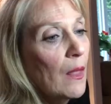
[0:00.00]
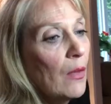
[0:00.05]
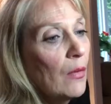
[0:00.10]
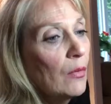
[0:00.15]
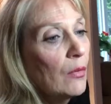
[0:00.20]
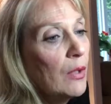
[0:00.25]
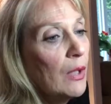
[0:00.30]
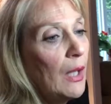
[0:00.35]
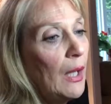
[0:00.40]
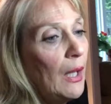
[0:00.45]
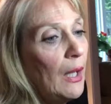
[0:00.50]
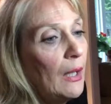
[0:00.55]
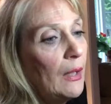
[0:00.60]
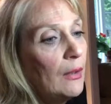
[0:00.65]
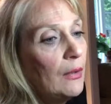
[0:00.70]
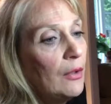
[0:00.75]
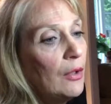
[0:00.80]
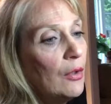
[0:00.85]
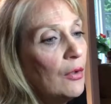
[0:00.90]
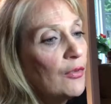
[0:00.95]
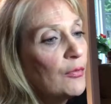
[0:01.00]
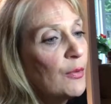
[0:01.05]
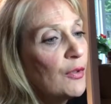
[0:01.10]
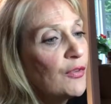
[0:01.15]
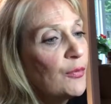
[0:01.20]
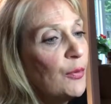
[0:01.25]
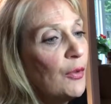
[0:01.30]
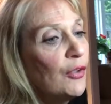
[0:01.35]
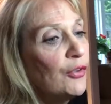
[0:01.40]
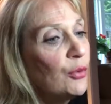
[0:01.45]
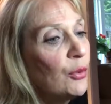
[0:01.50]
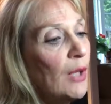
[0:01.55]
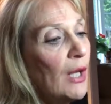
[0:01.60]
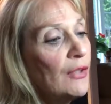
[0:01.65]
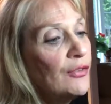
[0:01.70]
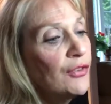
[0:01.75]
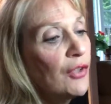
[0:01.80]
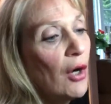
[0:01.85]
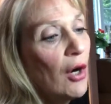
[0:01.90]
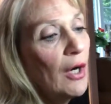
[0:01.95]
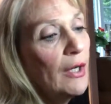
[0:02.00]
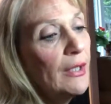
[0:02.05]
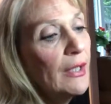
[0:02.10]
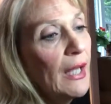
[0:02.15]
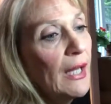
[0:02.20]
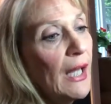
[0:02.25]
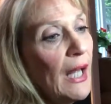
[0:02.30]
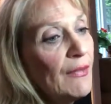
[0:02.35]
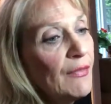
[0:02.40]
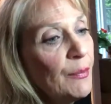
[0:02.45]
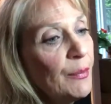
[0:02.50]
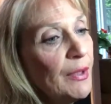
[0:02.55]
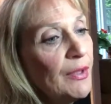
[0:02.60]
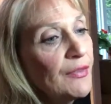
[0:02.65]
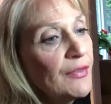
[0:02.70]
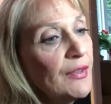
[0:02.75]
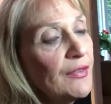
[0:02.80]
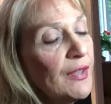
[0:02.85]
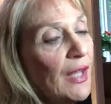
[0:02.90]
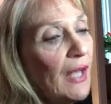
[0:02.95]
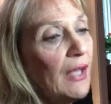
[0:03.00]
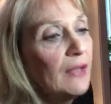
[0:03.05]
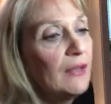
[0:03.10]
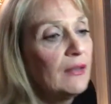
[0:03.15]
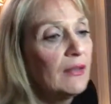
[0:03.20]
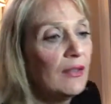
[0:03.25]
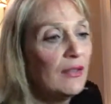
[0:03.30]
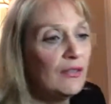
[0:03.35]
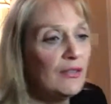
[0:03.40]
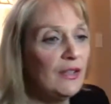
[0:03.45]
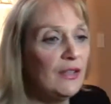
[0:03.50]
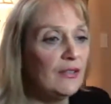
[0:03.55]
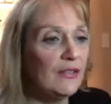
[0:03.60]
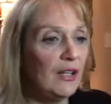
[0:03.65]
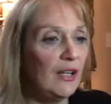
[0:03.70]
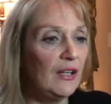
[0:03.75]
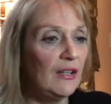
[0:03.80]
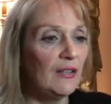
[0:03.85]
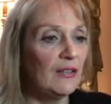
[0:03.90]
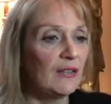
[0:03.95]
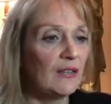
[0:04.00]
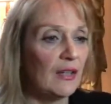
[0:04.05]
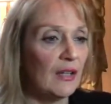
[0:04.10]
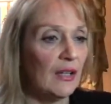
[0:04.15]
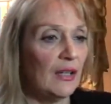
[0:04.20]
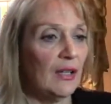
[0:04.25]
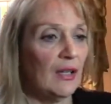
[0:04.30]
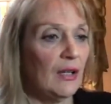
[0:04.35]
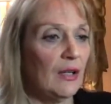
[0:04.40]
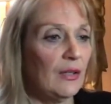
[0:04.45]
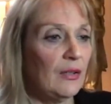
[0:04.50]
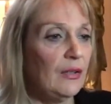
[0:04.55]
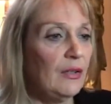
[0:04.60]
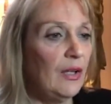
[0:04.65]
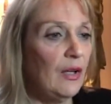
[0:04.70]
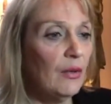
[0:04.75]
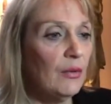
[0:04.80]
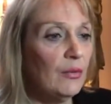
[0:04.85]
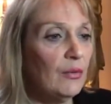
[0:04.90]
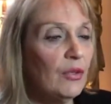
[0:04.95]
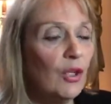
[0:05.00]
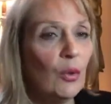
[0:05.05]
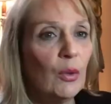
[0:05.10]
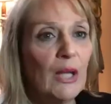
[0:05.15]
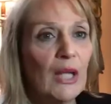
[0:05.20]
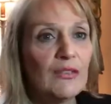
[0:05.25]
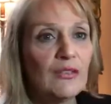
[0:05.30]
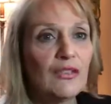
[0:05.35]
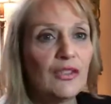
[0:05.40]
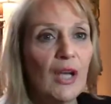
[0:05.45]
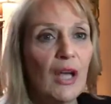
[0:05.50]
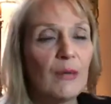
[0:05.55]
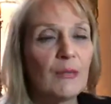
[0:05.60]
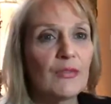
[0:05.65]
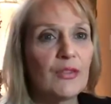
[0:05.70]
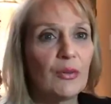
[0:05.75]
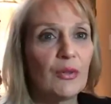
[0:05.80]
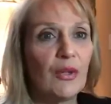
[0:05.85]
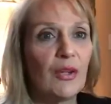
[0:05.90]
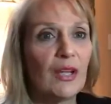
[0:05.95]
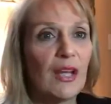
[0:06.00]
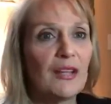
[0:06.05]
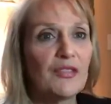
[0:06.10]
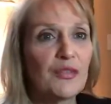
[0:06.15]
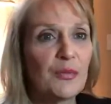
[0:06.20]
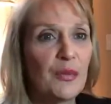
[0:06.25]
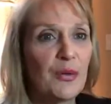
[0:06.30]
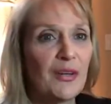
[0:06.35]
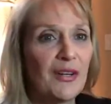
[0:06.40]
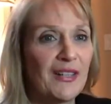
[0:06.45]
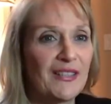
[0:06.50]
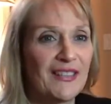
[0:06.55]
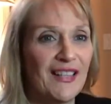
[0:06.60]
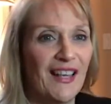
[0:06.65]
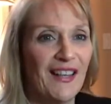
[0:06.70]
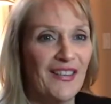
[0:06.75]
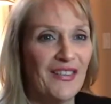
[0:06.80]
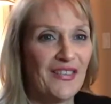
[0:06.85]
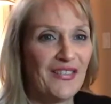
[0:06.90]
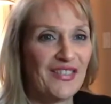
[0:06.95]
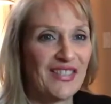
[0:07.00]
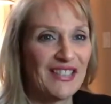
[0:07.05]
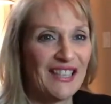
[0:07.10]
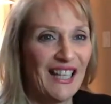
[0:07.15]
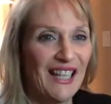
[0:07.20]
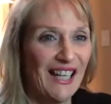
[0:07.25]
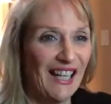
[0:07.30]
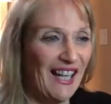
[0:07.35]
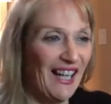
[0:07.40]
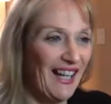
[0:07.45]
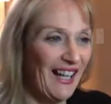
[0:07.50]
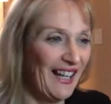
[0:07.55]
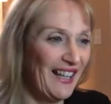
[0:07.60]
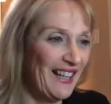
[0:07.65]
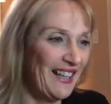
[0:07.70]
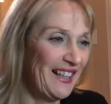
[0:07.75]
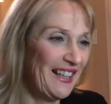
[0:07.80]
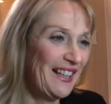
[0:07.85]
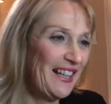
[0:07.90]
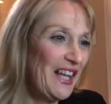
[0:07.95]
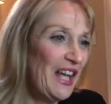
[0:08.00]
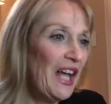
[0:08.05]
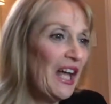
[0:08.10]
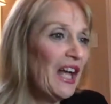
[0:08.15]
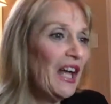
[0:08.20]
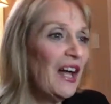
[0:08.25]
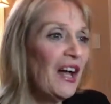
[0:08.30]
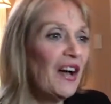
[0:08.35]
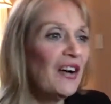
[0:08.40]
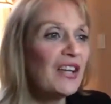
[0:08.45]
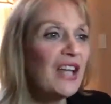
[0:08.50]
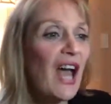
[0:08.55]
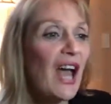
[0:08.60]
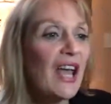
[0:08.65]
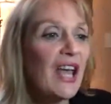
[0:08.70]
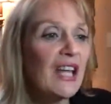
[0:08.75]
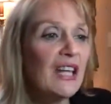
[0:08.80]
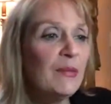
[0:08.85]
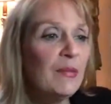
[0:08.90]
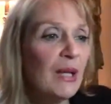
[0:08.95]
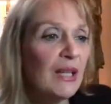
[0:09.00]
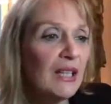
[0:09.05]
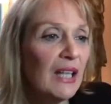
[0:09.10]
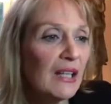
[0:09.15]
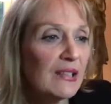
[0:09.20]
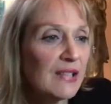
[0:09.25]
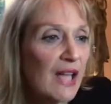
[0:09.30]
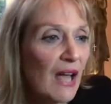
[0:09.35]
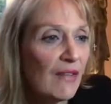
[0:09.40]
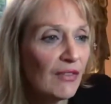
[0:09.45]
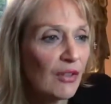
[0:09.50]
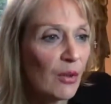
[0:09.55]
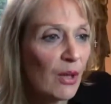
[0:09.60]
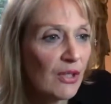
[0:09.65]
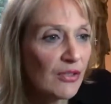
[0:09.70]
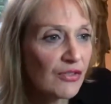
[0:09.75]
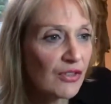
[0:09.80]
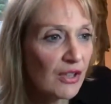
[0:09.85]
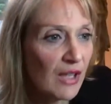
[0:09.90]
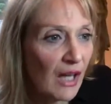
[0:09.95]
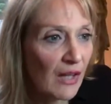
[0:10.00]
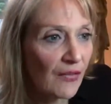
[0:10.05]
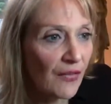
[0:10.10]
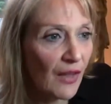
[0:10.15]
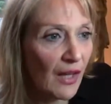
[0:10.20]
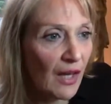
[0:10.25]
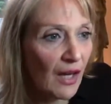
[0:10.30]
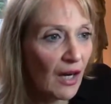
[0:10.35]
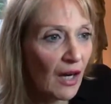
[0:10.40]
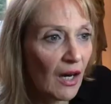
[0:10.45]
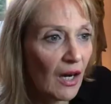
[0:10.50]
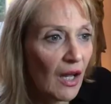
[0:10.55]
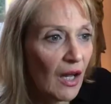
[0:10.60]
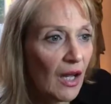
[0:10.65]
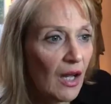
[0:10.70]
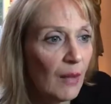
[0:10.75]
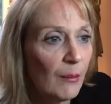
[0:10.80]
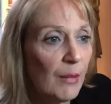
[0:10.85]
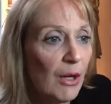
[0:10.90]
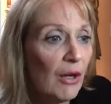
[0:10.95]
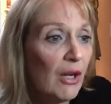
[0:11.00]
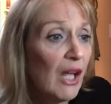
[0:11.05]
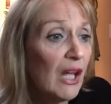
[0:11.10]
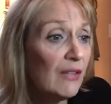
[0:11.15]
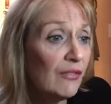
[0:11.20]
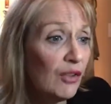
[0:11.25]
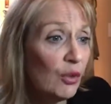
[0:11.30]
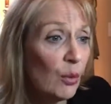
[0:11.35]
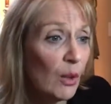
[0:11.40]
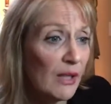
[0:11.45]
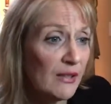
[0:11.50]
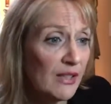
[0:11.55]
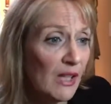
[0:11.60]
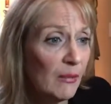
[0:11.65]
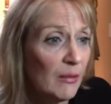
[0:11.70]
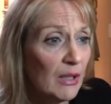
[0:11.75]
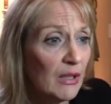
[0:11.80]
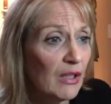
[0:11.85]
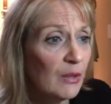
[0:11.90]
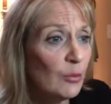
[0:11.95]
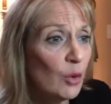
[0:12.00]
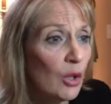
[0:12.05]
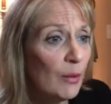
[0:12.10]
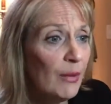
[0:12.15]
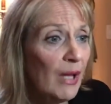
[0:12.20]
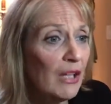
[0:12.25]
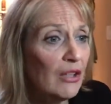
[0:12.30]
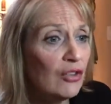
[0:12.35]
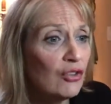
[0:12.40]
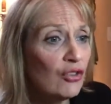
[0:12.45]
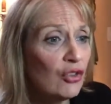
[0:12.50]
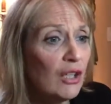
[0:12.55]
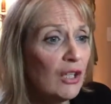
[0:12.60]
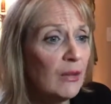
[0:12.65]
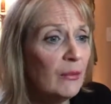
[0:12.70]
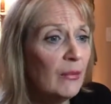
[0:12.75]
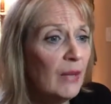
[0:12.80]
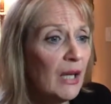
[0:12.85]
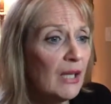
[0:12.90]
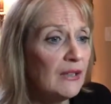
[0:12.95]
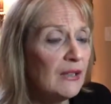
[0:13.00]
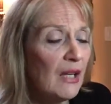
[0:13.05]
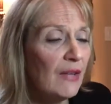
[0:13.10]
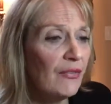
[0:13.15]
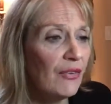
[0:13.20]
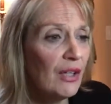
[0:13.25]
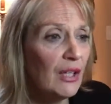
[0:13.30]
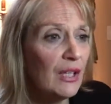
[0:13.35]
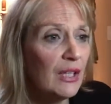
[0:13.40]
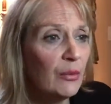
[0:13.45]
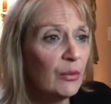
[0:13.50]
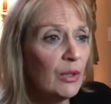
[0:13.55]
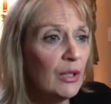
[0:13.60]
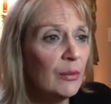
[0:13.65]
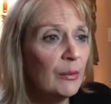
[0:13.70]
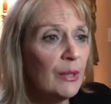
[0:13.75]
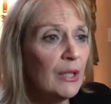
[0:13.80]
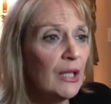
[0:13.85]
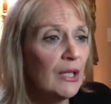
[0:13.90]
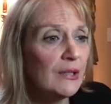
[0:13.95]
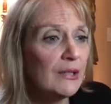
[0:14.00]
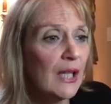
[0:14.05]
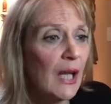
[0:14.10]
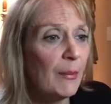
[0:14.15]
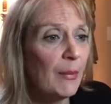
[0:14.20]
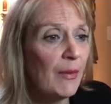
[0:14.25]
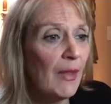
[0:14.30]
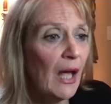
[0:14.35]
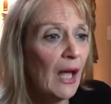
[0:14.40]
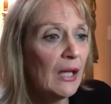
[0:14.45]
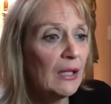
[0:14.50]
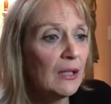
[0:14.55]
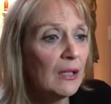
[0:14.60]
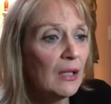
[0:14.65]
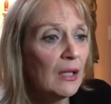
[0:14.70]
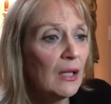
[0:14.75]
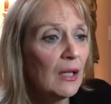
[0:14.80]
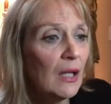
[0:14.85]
Okay. As spiritual as you are, you got to have a business head because these days, no one has a job. So we all got to support ourselves. Okay, anybody else have a question out there? Marianne, if you want to tell me a little more about your dream, I definitely will be on top of that.